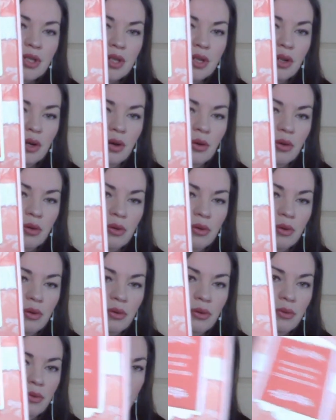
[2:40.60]
going to go
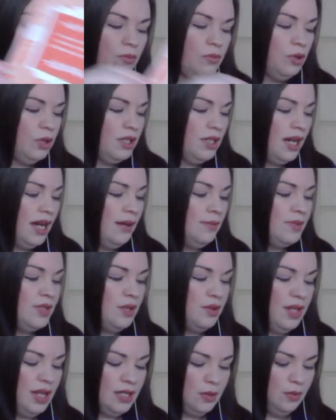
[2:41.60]
through one more time.
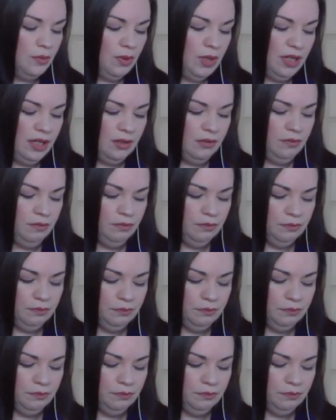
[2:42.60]
So that's 1,